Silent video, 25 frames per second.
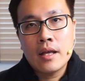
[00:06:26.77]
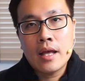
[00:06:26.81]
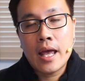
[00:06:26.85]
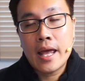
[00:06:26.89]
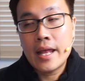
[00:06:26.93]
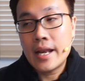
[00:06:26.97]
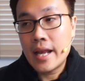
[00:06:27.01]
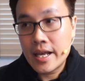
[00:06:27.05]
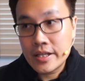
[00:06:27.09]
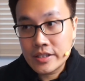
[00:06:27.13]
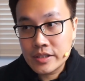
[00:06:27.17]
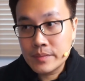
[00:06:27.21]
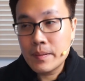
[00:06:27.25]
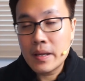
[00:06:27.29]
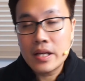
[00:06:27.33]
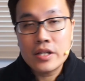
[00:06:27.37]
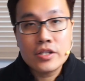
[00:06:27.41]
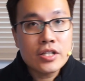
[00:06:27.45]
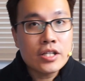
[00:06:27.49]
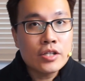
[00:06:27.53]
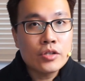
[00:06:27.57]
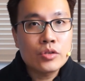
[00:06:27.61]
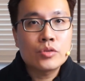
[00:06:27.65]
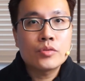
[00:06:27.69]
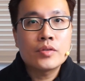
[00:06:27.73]
And
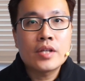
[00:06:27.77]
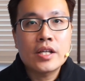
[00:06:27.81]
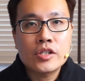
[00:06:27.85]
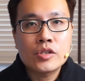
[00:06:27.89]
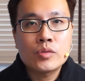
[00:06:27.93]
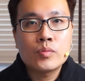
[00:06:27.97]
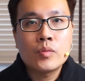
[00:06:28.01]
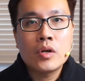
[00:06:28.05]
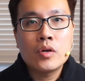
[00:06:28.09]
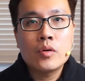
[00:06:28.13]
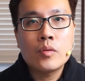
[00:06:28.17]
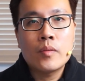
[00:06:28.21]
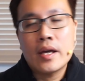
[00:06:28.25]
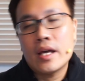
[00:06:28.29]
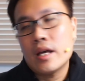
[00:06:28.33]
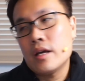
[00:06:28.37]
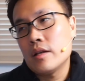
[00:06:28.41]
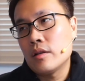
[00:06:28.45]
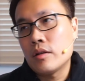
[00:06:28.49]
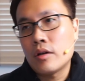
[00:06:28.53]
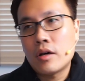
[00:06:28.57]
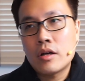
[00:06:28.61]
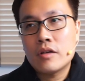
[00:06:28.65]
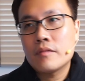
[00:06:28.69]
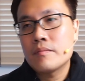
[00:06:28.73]
especially in today's world where a
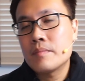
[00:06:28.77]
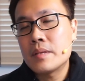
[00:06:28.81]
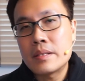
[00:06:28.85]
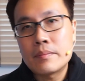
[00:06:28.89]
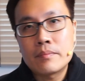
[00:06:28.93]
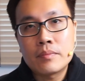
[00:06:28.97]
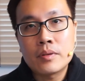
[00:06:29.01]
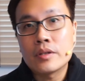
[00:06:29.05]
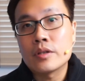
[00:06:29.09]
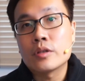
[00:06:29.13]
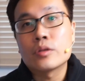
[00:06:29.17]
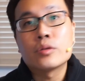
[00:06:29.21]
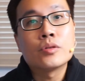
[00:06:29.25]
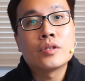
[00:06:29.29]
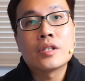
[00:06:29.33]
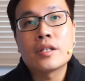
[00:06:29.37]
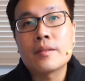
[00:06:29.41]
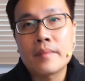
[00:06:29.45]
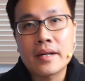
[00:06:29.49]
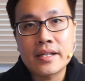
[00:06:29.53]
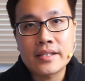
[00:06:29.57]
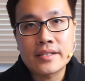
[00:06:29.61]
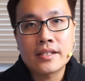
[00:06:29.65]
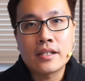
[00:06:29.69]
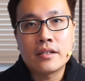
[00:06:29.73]
lot of people, including
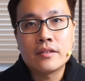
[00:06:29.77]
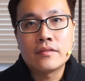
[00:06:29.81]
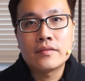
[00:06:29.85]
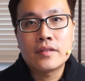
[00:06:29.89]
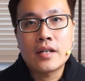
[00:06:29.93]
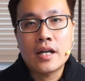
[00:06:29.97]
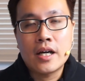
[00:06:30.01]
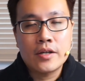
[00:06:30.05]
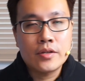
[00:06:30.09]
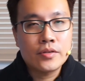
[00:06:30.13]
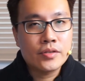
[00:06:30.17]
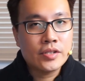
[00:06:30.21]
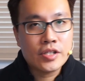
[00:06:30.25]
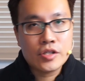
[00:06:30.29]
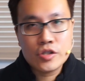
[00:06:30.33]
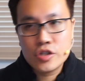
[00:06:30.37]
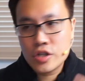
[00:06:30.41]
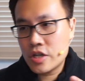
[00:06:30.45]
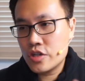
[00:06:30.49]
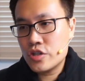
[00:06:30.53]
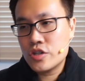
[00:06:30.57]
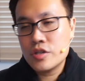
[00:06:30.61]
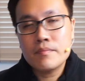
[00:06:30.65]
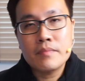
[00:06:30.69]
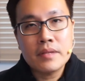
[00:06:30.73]
myself, are using
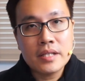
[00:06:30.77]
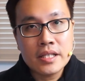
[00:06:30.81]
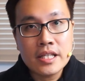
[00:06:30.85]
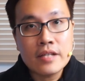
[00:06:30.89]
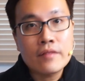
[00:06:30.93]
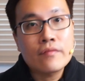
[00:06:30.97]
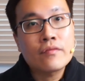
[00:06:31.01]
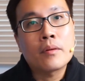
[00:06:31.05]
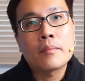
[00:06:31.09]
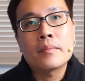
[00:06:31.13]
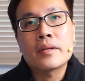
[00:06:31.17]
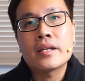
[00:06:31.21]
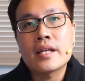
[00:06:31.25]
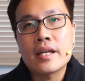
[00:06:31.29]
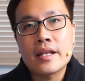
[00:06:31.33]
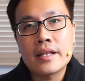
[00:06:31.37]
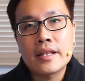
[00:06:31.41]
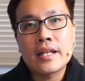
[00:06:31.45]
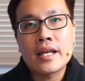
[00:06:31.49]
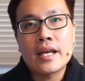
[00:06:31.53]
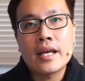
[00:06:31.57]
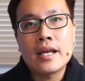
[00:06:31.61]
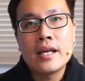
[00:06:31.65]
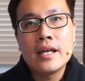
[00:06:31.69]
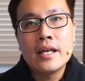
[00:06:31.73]
ChatGPT from here and
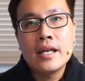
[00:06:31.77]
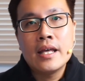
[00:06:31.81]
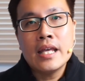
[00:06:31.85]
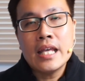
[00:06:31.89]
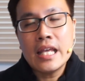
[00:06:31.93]
there.